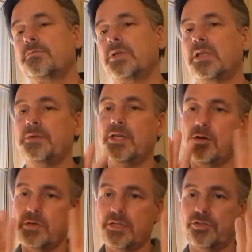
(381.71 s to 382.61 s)
But let me
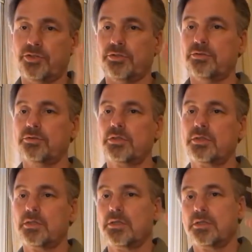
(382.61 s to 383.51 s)
go into
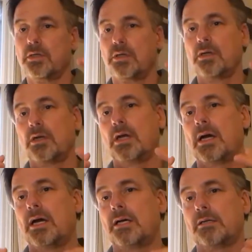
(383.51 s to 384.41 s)

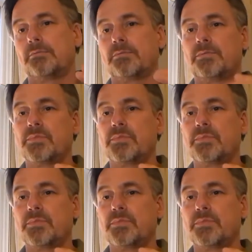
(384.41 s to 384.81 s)
um,